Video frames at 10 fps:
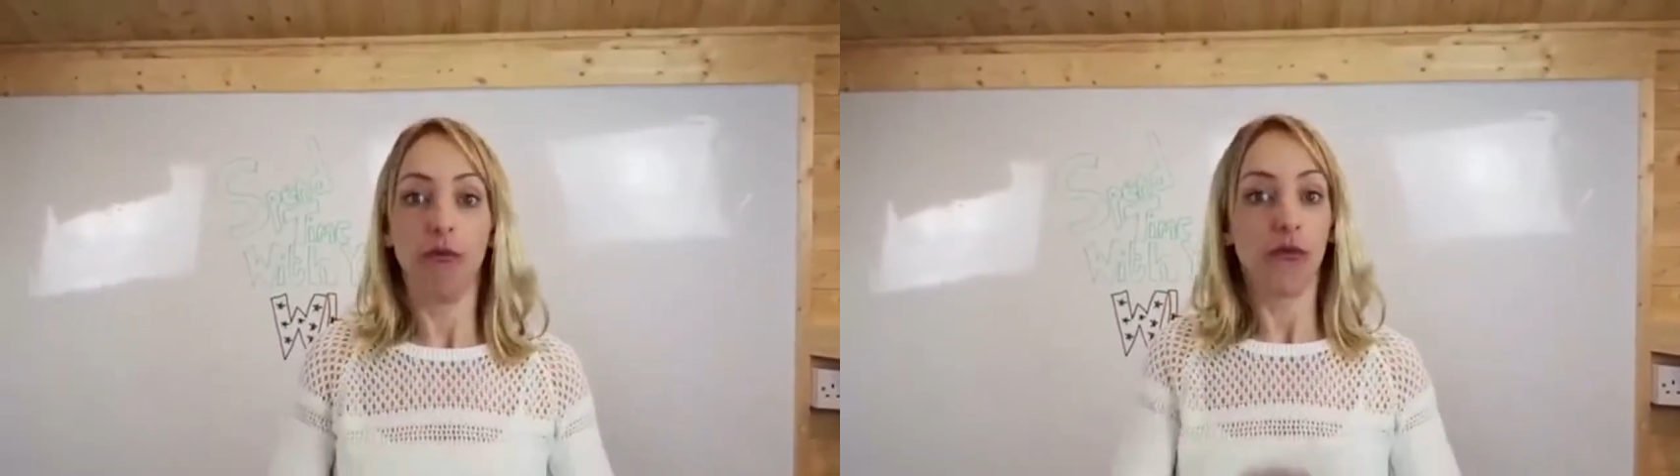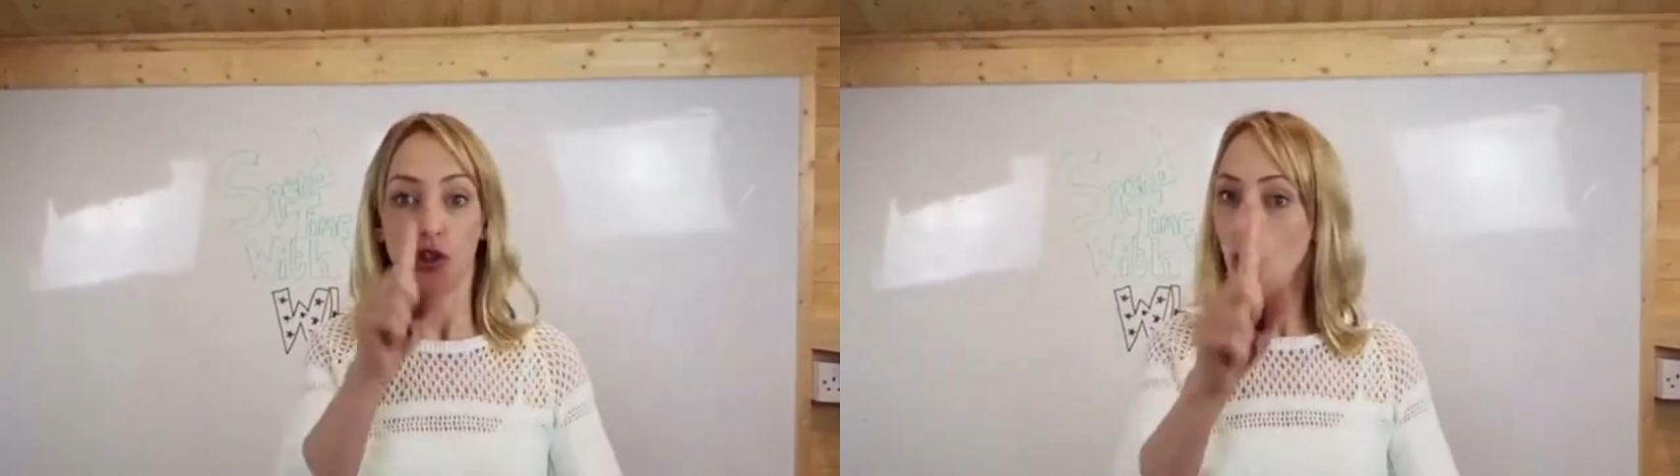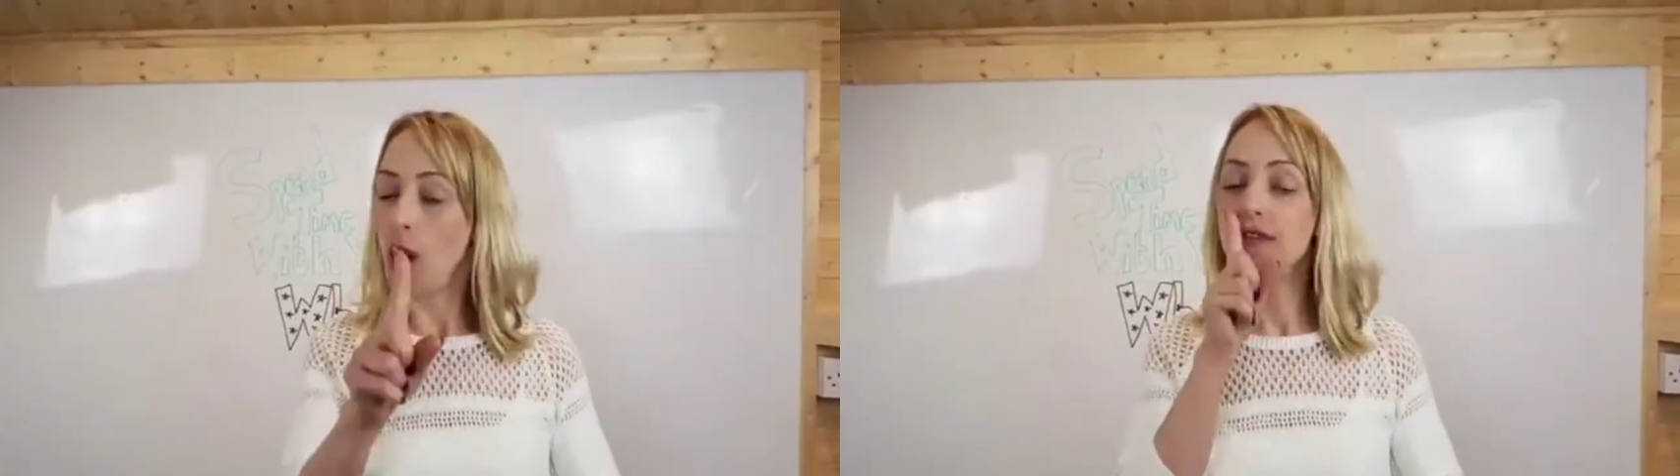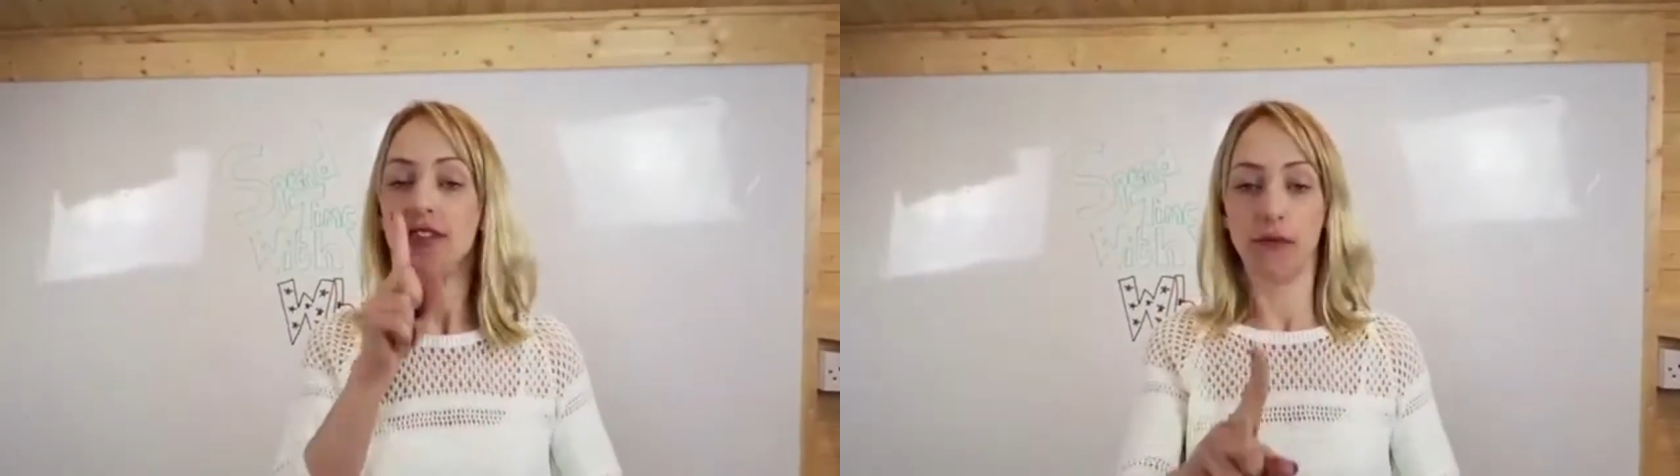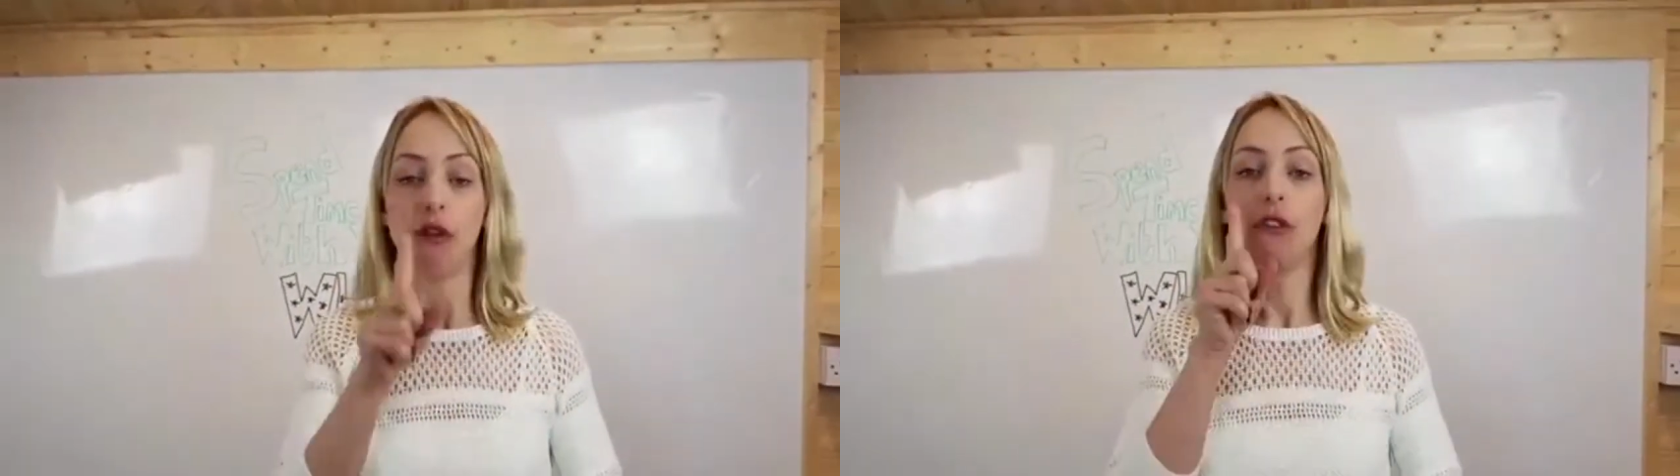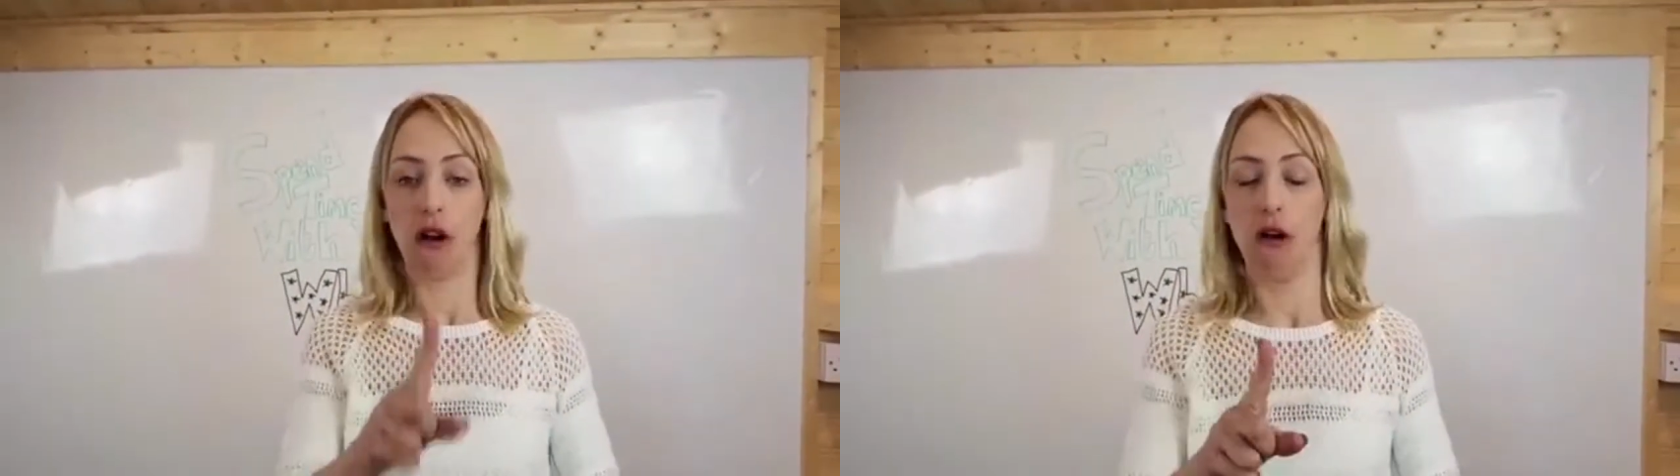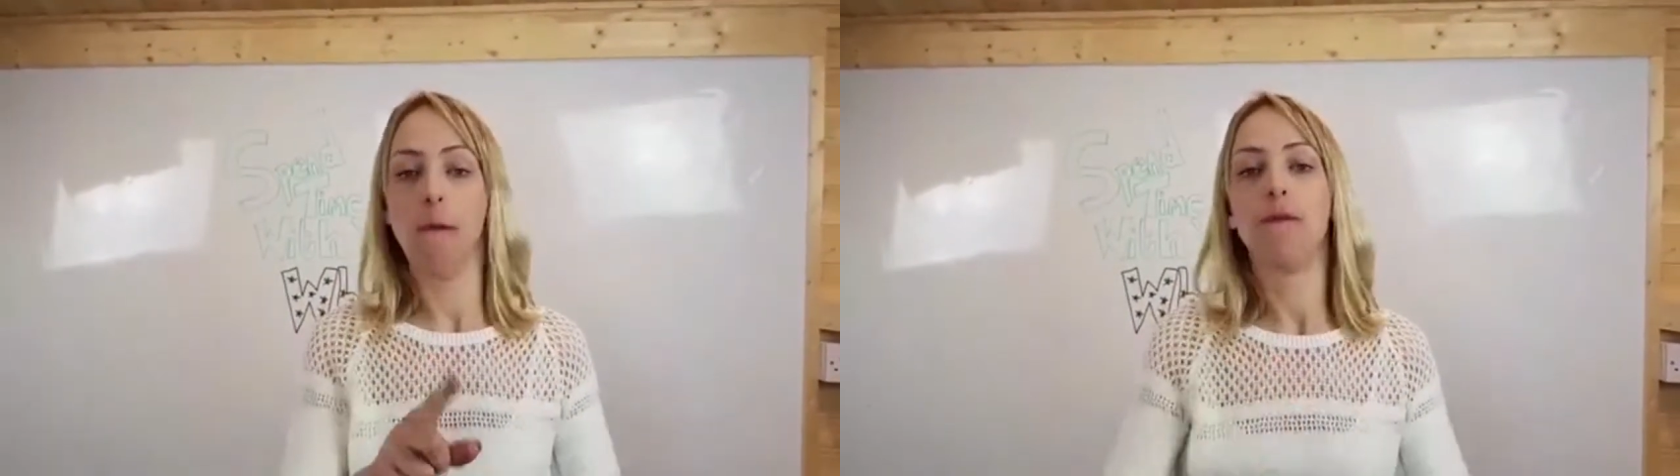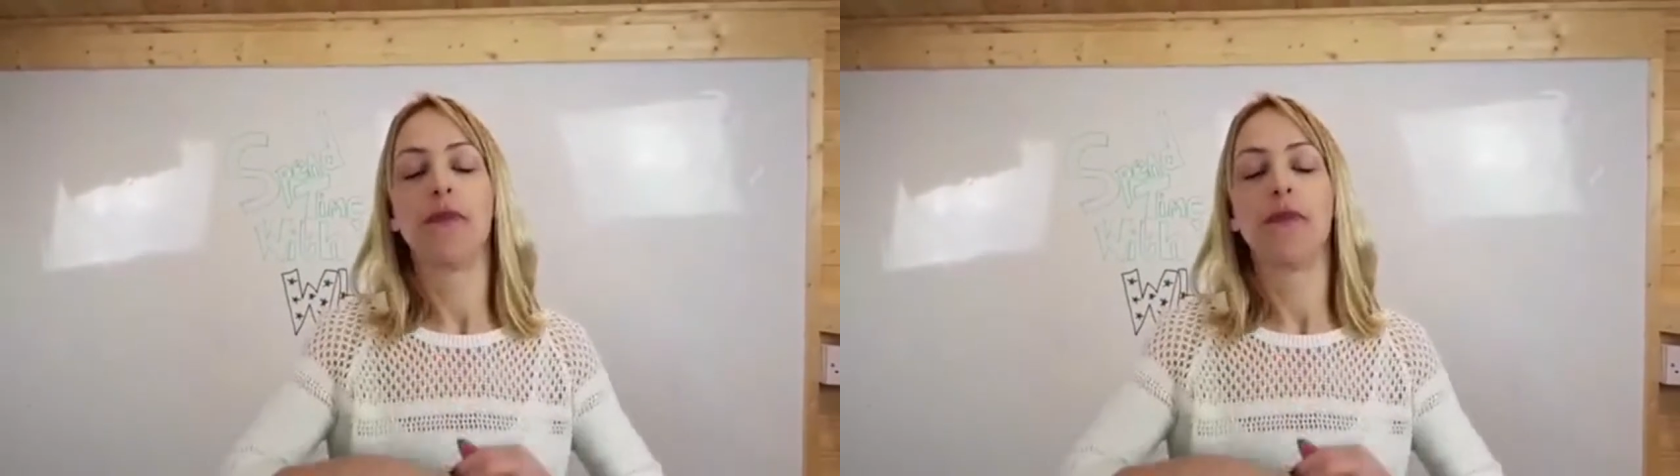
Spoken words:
just one small goal